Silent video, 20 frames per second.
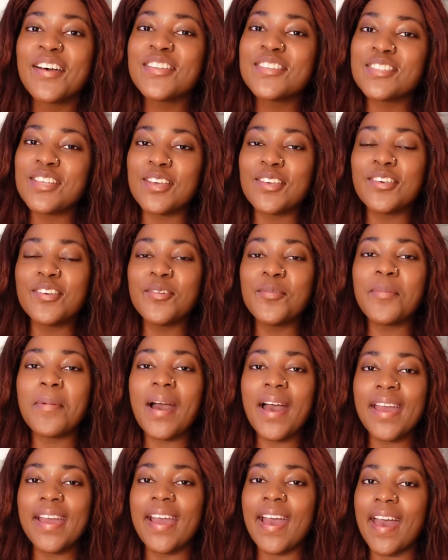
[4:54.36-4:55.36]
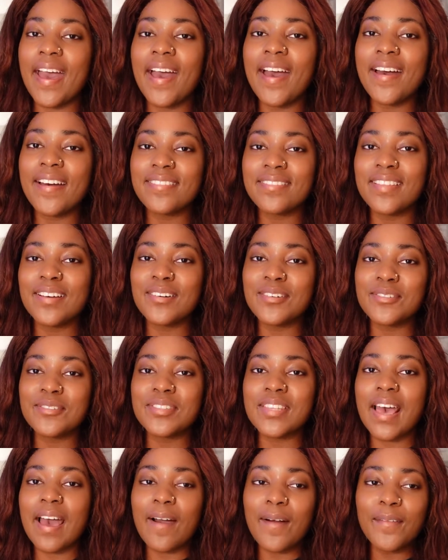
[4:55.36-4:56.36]
So you might have
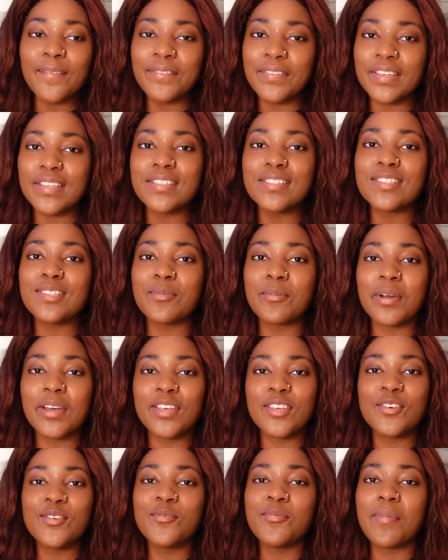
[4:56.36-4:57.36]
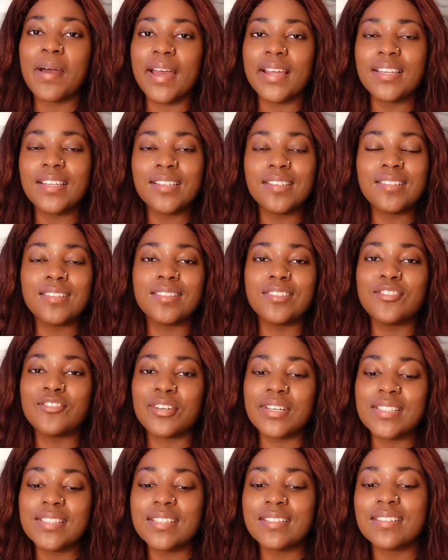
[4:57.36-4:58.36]
those outfits to where you might need to
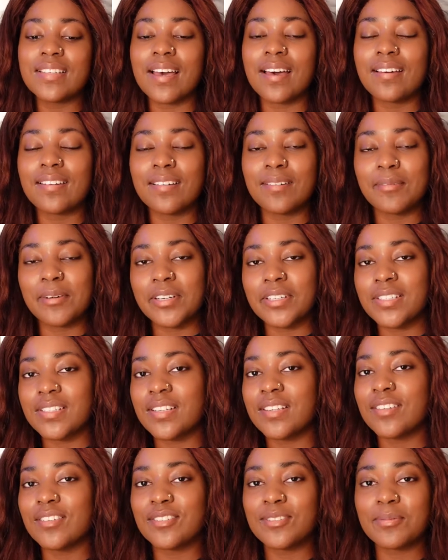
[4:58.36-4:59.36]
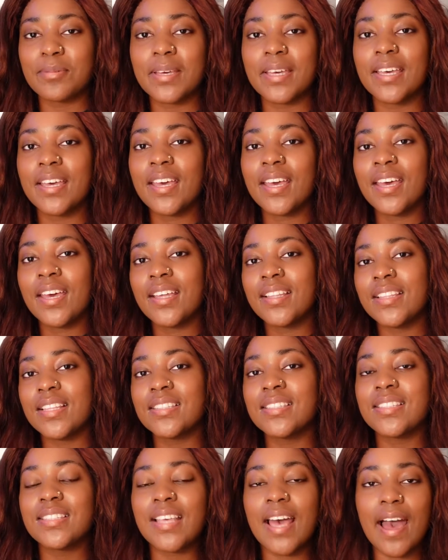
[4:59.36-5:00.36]
dress it down and wear sneakers with.
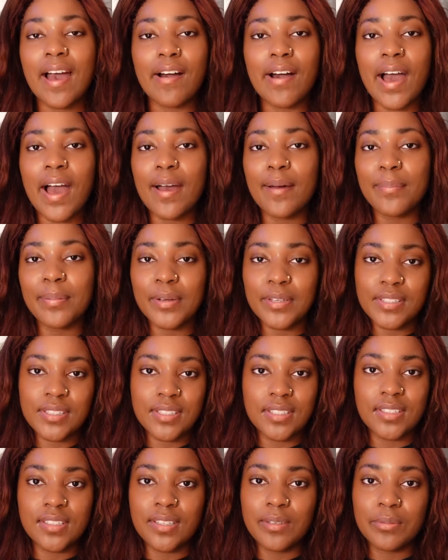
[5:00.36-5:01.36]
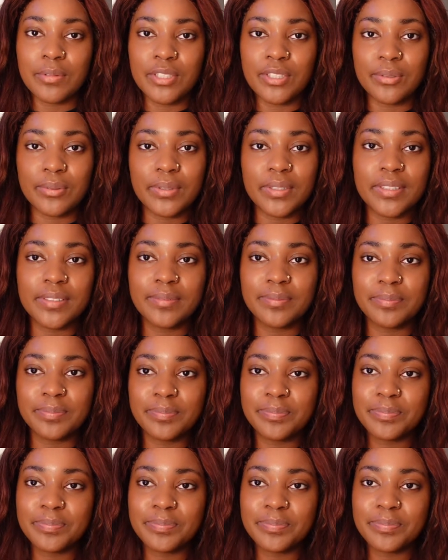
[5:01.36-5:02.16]
This is how I personally would do it